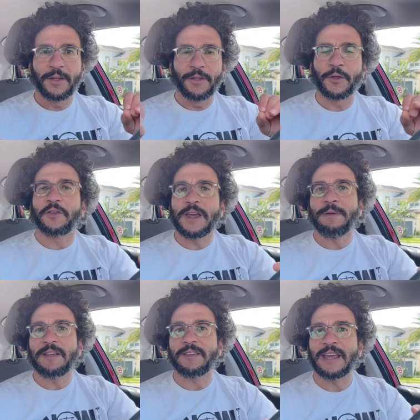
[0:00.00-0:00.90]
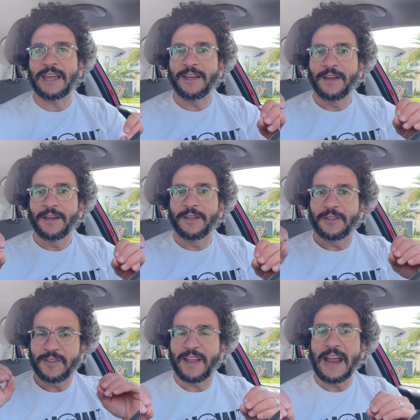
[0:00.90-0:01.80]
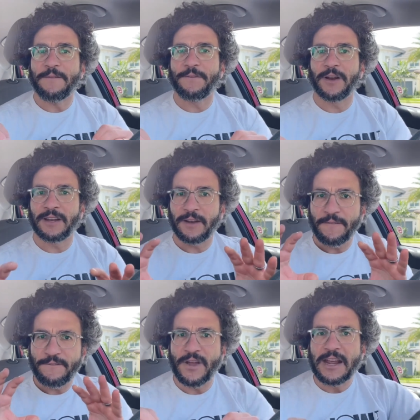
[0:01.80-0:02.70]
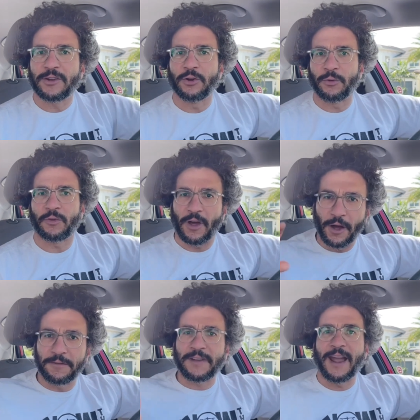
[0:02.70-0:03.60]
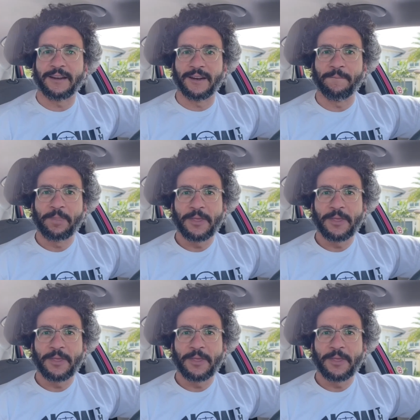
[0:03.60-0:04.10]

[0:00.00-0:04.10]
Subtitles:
The CBC, state-funded fake news out of Canada,